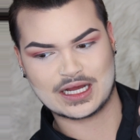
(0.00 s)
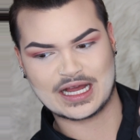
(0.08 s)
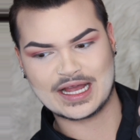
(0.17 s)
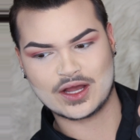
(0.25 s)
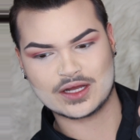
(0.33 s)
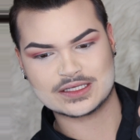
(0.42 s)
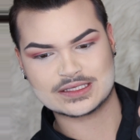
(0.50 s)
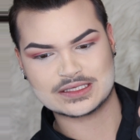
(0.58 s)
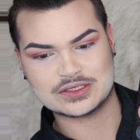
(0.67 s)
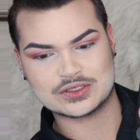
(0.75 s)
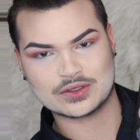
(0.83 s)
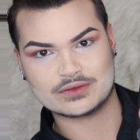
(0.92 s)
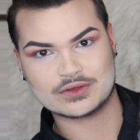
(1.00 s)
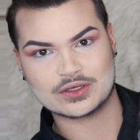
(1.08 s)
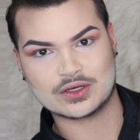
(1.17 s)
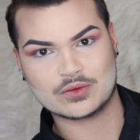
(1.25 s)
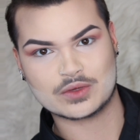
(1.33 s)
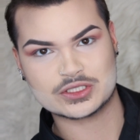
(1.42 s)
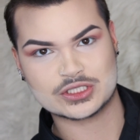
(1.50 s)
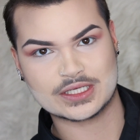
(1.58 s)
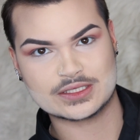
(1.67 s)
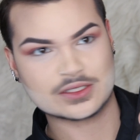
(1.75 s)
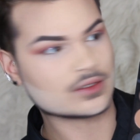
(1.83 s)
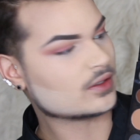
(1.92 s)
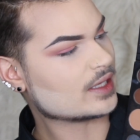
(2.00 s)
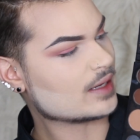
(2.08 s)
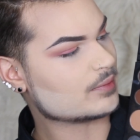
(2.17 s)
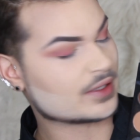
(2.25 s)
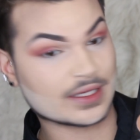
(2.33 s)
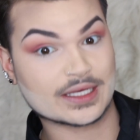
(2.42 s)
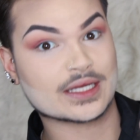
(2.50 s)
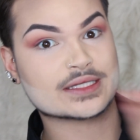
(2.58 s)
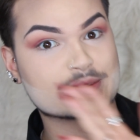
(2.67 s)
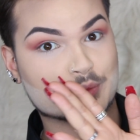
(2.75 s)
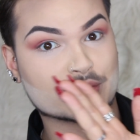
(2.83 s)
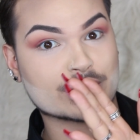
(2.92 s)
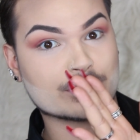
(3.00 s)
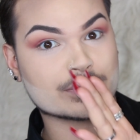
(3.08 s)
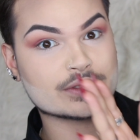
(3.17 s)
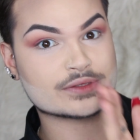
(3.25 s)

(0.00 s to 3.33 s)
I honestly don't even know what shade to call that, but like it's pretty, we're